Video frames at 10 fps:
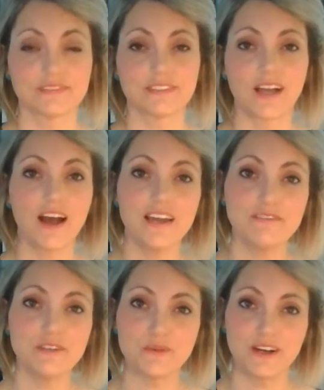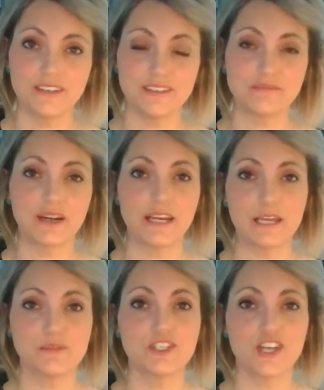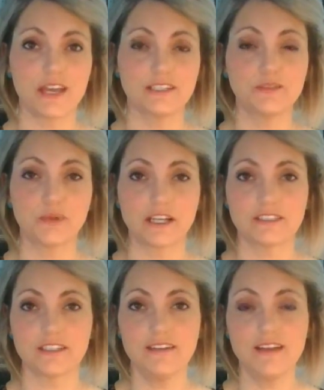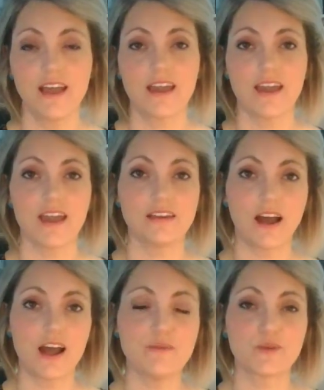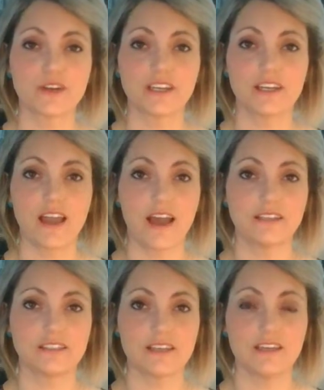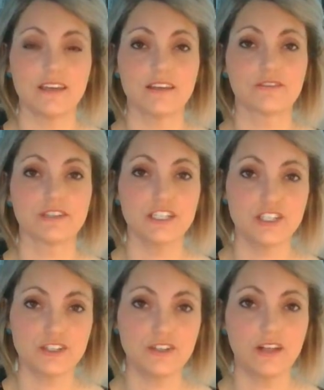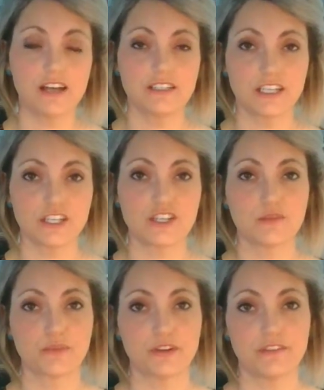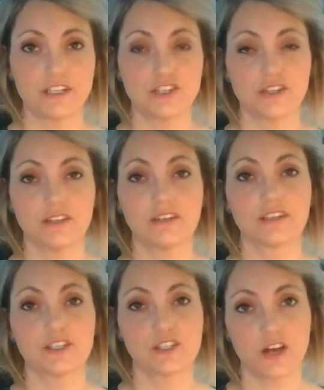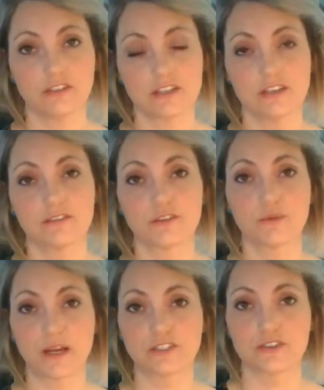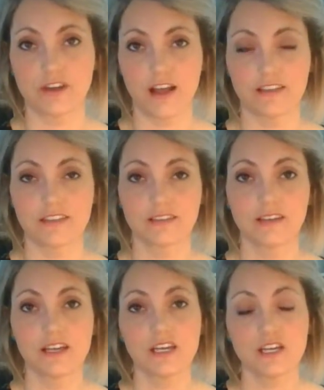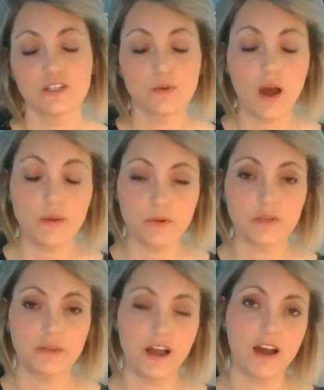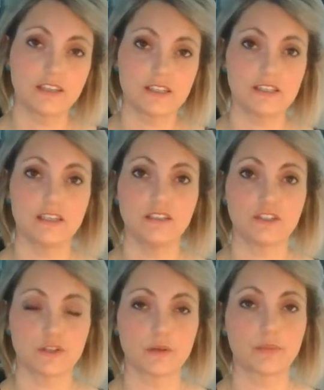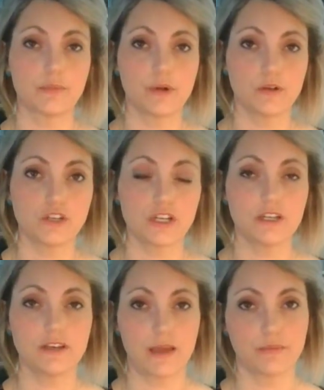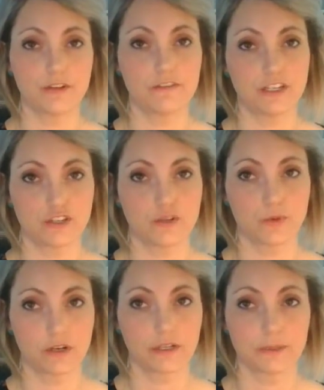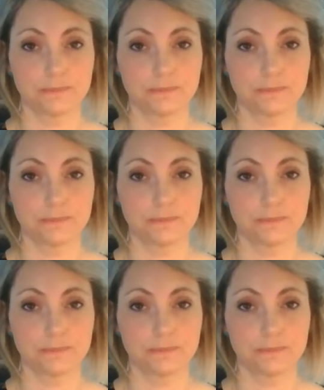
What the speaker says: Hi everyone, my name is Janice Preston, and I'm working as the Regional Addiction Prevention Consultant for Western Health. So I work behind the scenes doing promotion and prevention work.